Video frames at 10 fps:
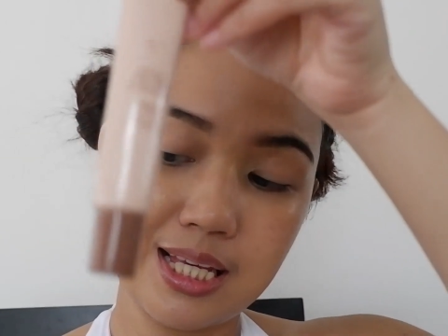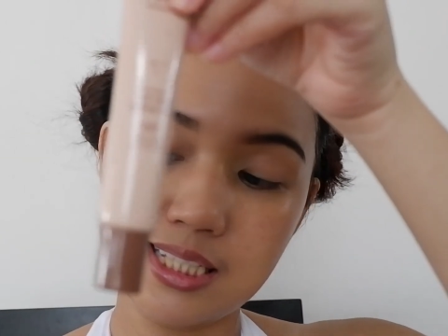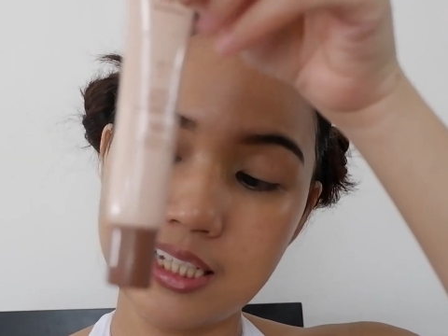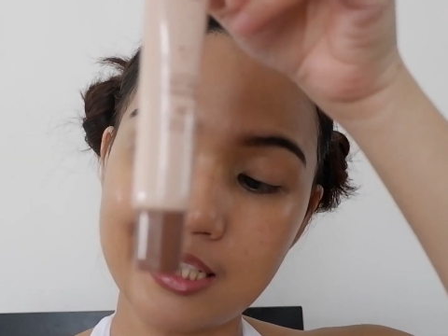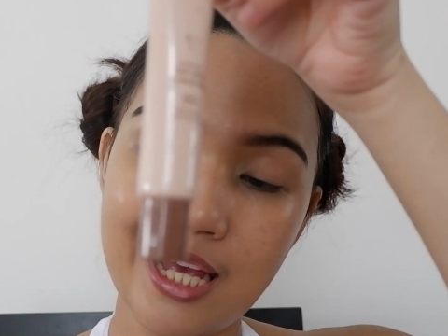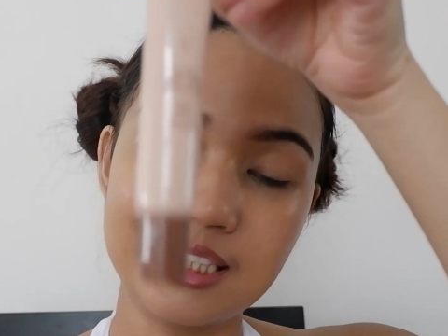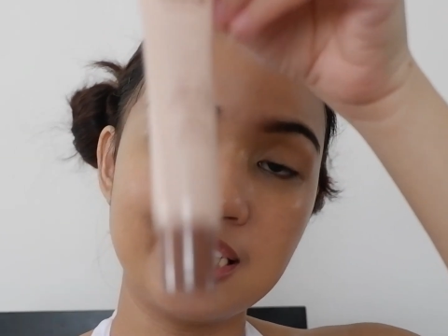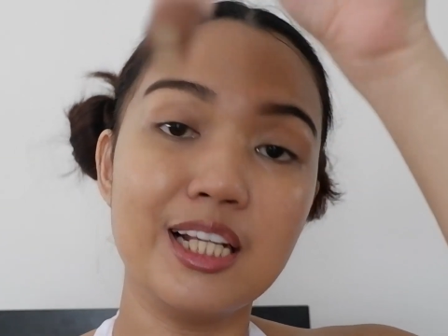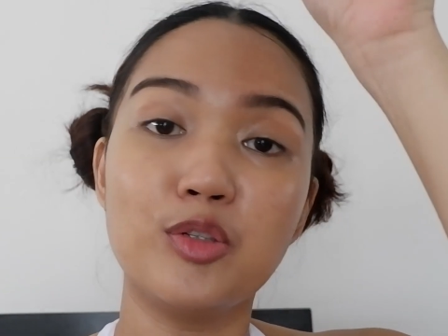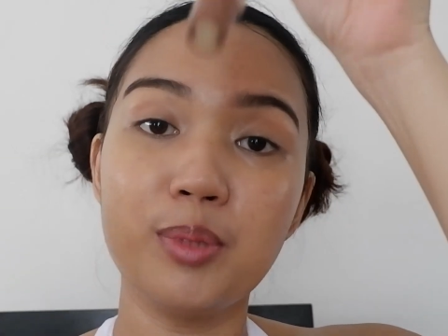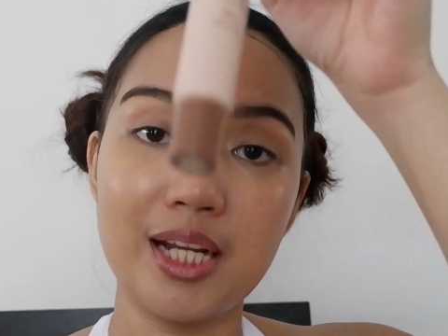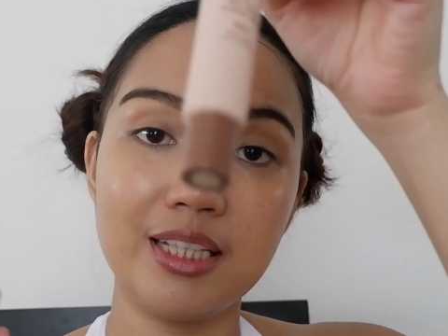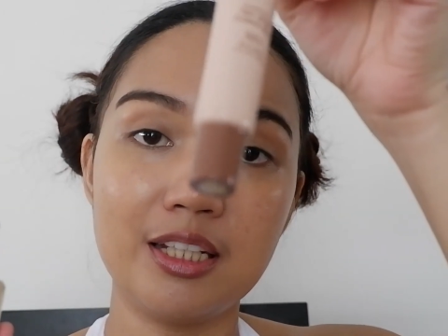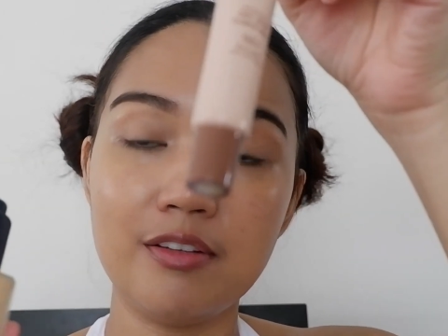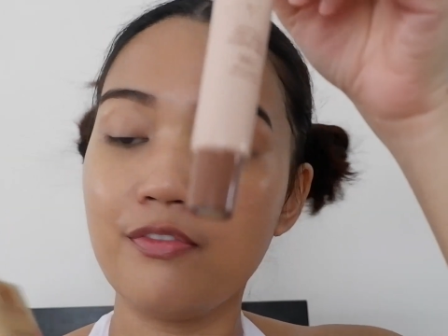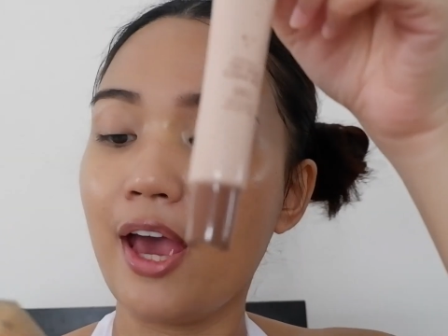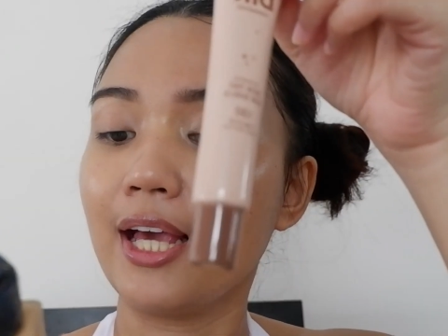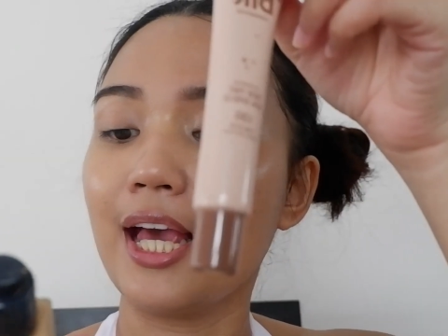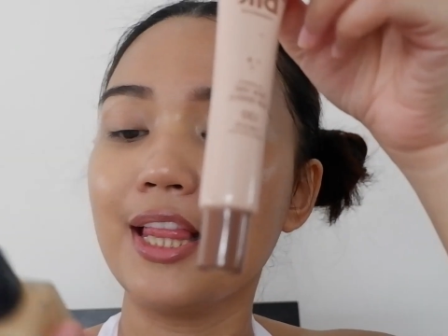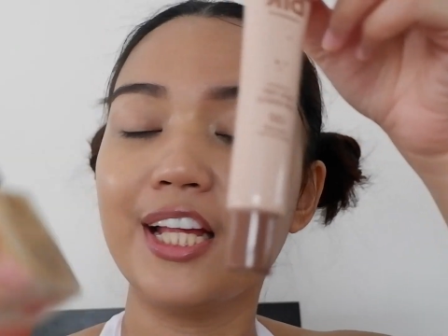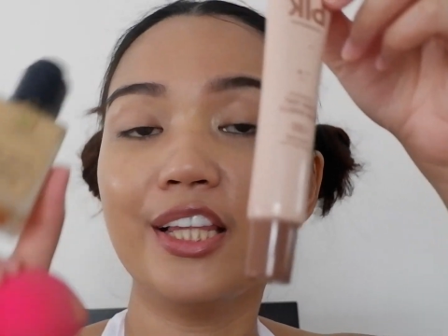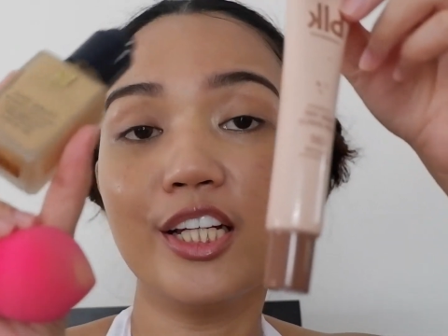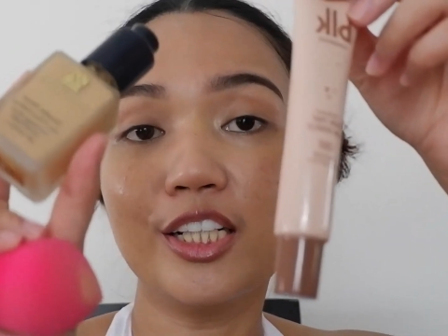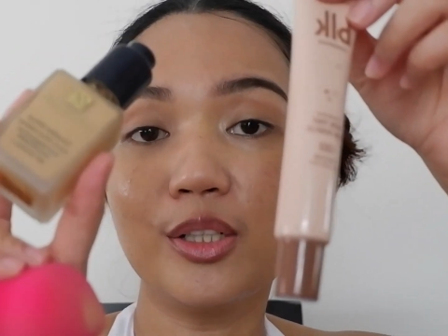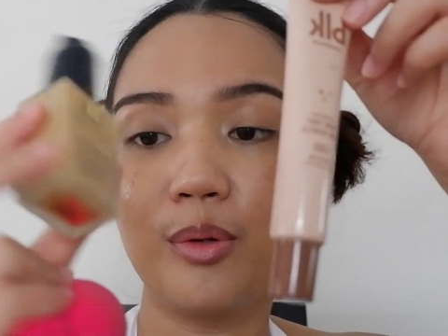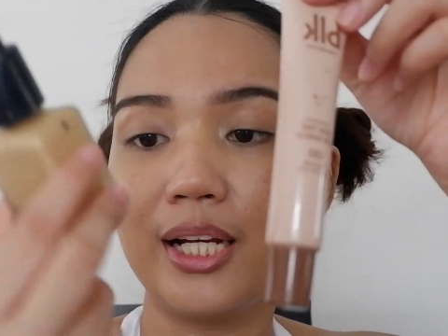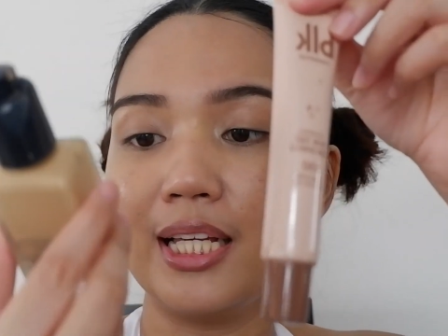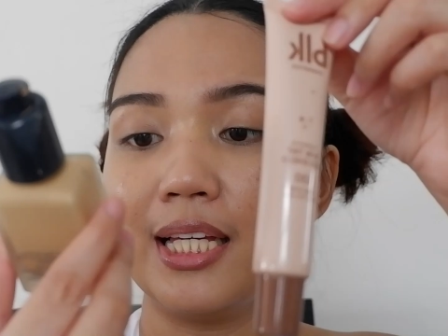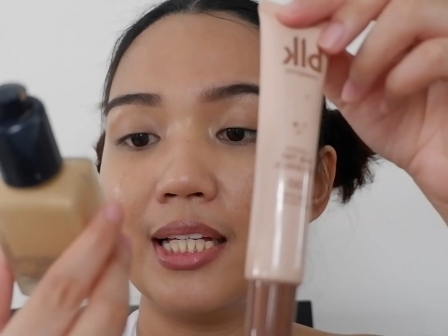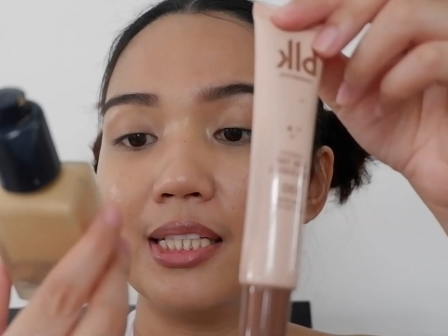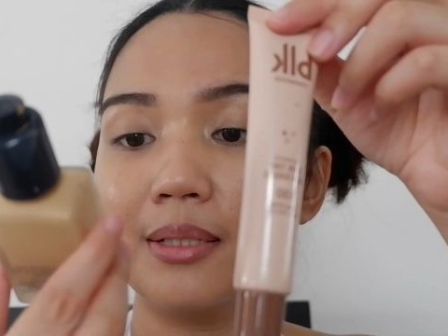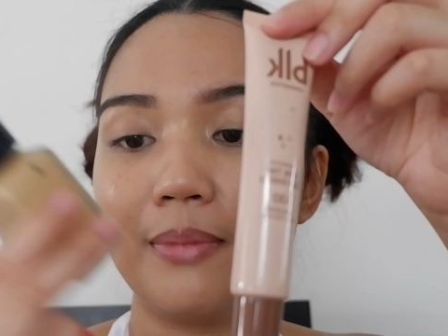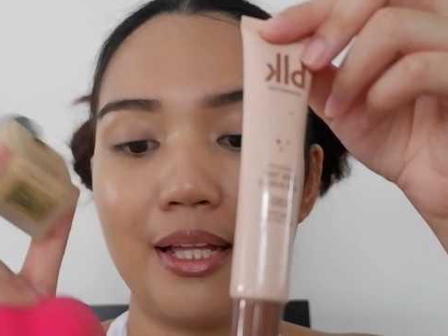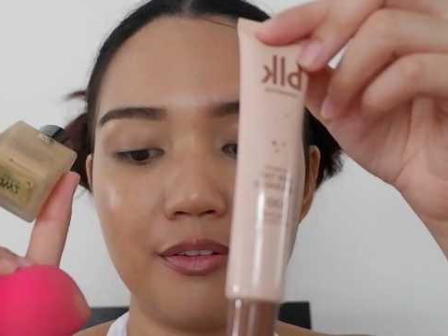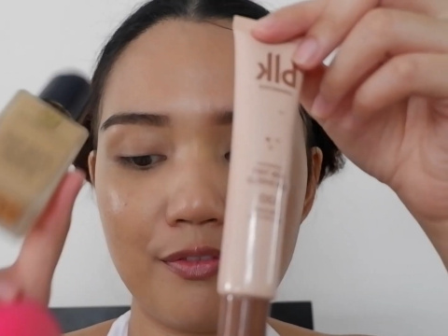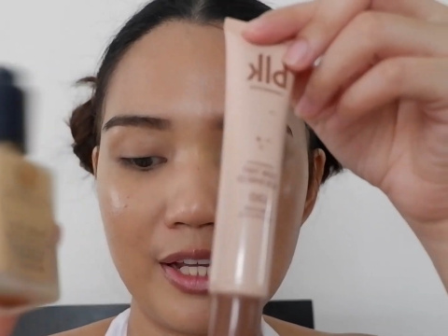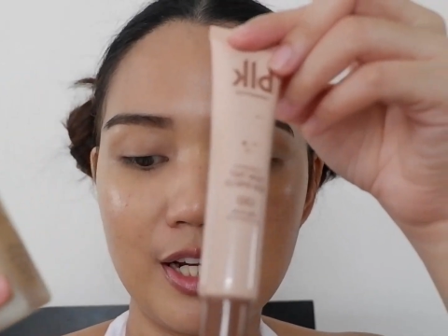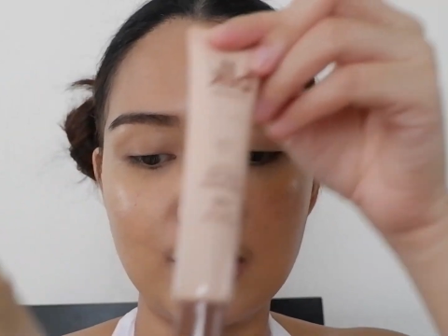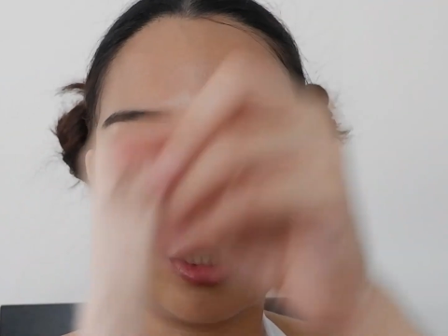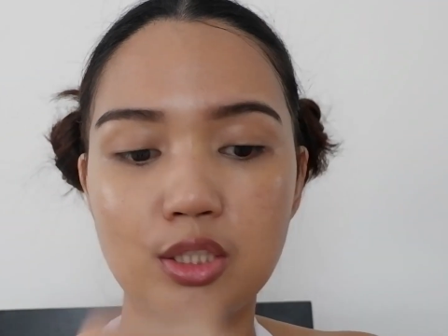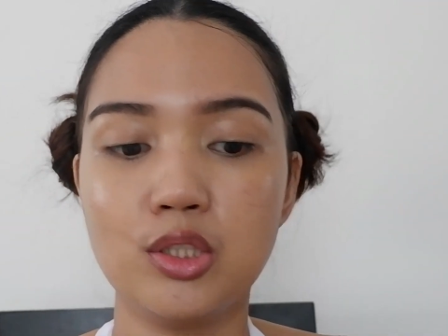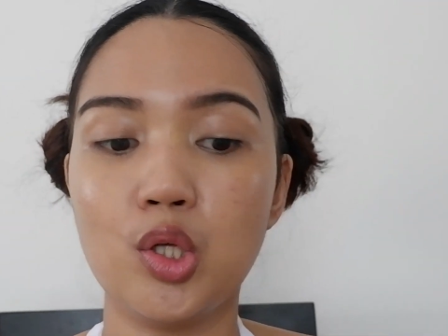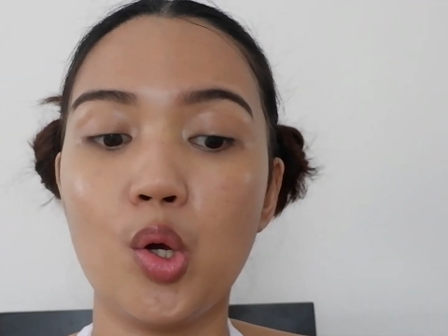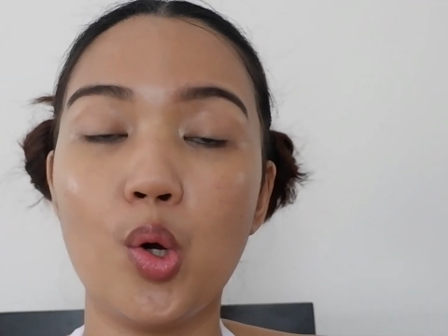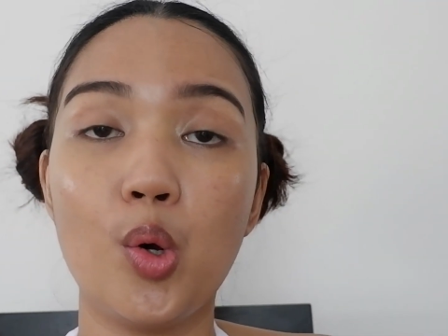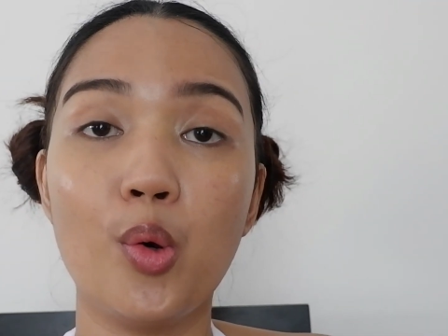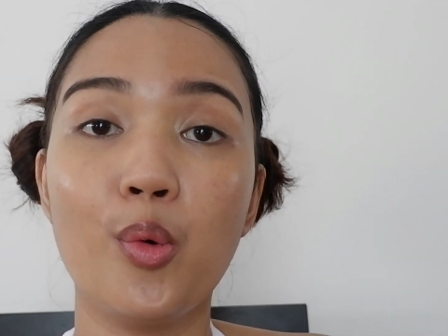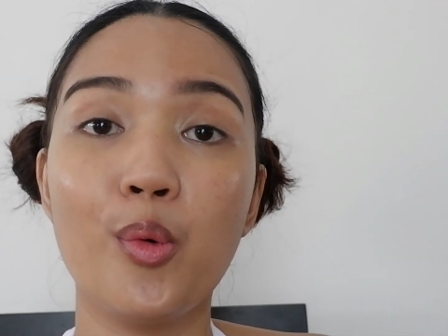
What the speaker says: has an illuminating effect and then the other one is a matte finish. So